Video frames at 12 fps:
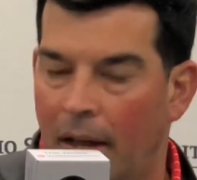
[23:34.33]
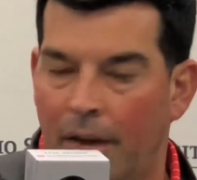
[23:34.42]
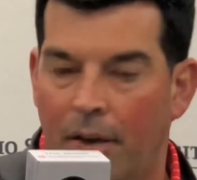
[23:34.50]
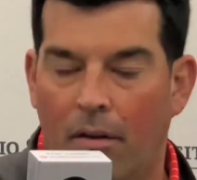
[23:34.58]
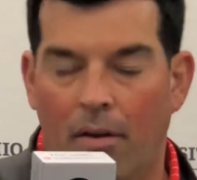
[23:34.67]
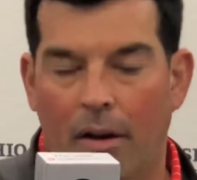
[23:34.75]
Yeah,
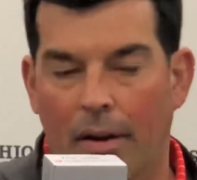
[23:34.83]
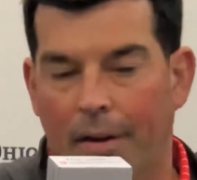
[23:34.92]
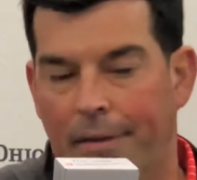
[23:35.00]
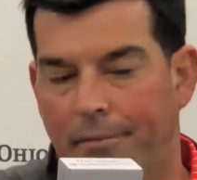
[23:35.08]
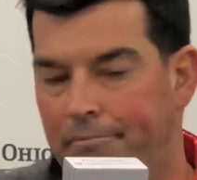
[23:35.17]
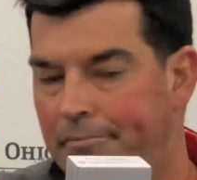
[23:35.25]

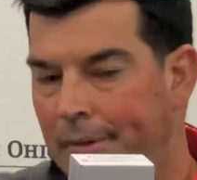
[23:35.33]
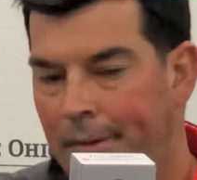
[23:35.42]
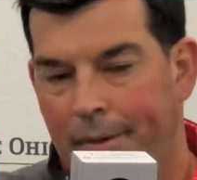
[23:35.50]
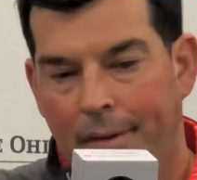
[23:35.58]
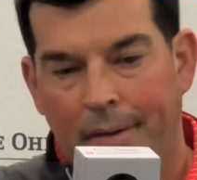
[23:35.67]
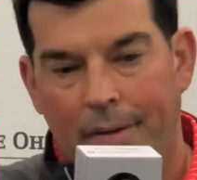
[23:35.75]
no.
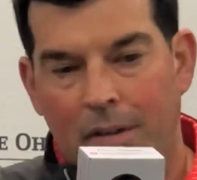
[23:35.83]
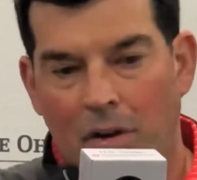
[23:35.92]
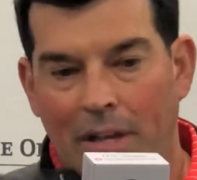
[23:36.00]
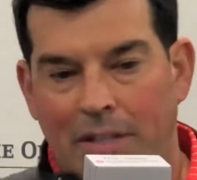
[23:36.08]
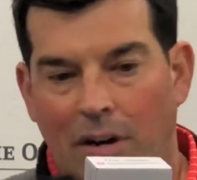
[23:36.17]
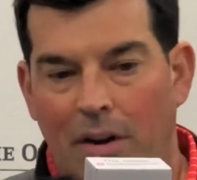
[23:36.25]
You
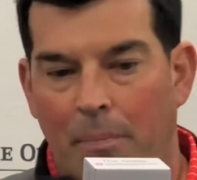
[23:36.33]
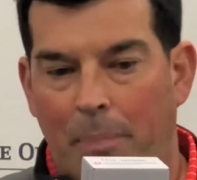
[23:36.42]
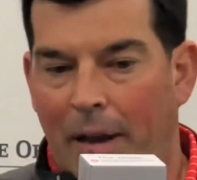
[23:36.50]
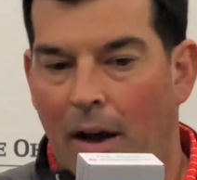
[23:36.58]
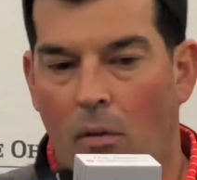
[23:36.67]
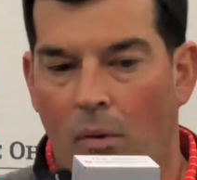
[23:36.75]
know, it's hard to
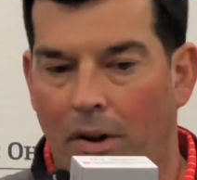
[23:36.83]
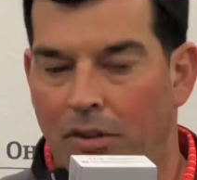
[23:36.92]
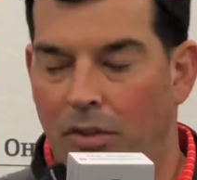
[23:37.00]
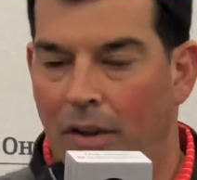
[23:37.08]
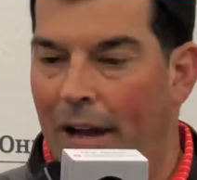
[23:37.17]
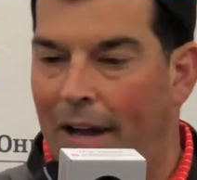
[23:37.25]
pick out one or
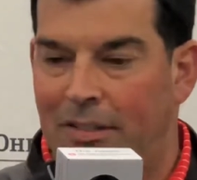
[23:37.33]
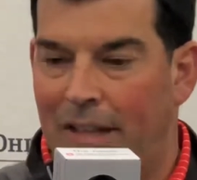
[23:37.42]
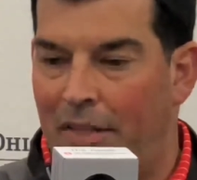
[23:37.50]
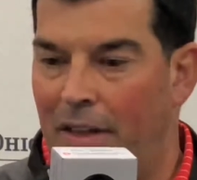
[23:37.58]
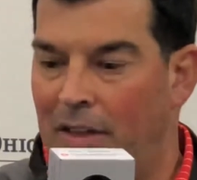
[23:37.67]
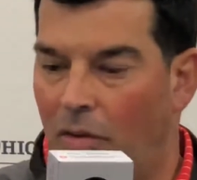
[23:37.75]
two guys.
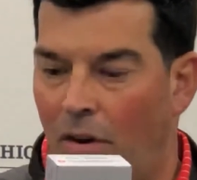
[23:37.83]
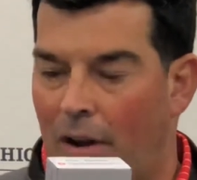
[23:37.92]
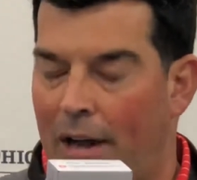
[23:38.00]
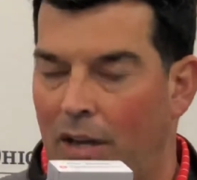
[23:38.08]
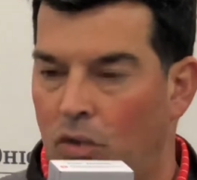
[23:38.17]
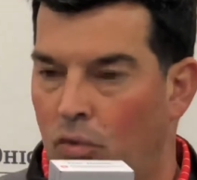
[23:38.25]
I think they're all
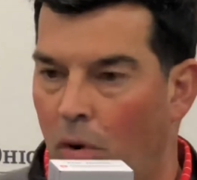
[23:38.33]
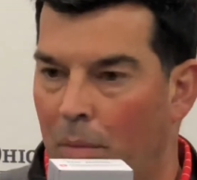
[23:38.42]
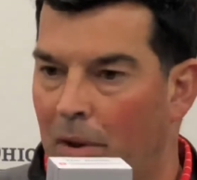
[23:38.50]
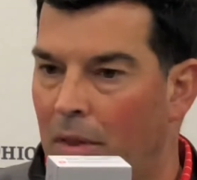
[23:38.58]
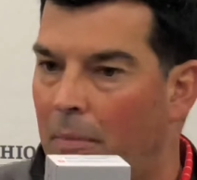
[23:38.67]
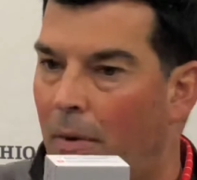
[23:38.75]
kind of
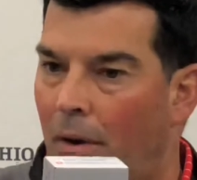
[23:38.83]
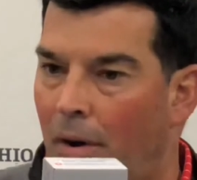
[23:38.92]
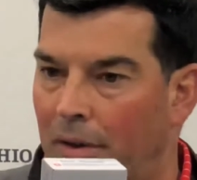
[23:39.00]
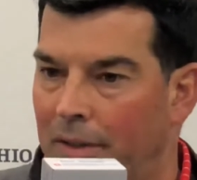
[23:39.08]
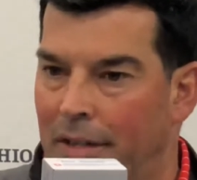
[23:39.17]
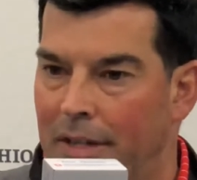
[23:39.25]
swarming to the
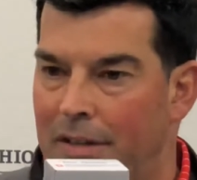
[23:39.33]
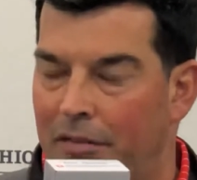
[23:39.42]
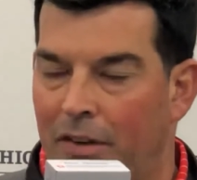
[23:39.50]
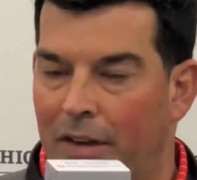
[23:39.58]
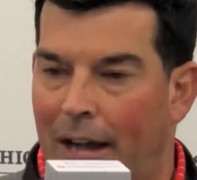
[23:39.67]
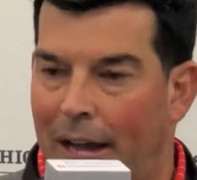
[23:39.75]
ball, and
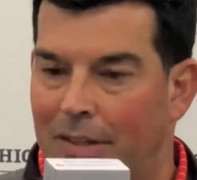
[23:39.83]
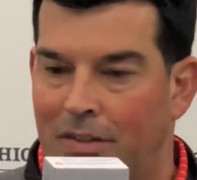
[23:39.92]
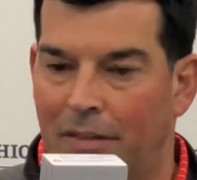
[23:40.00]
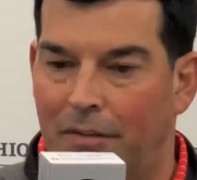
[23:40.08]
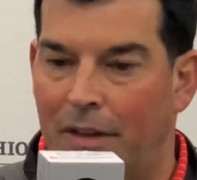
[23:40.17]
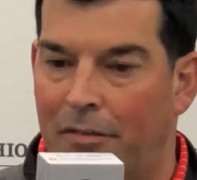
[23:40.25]
different guys
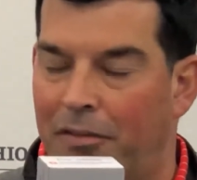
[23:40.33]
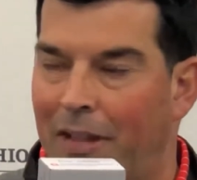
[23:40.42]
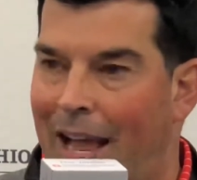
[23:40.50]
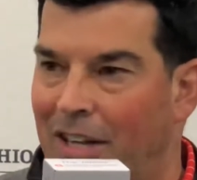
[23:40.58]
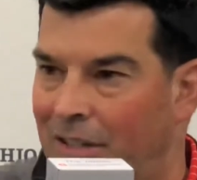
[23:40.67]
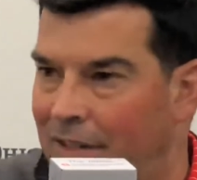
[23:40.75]
have
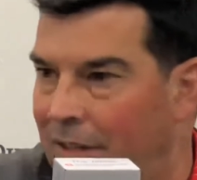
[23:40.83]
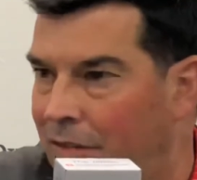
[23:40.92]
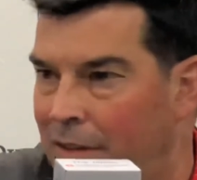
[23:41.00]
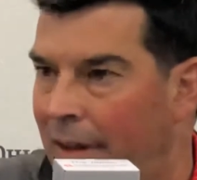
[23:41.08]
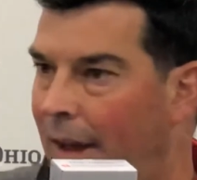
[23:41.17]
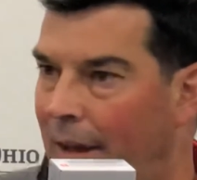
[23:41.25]
flashed at
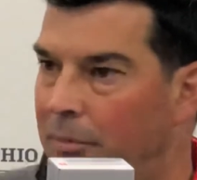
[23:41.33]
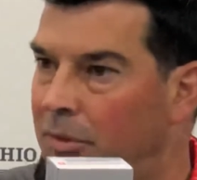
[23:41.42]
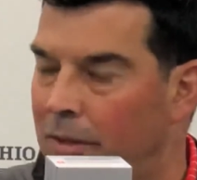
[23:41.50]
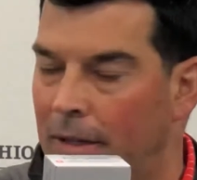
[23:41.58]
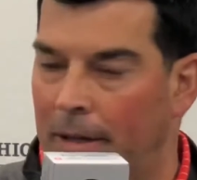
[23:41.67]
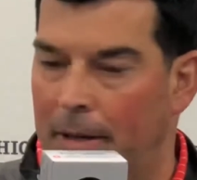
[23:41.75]
different times.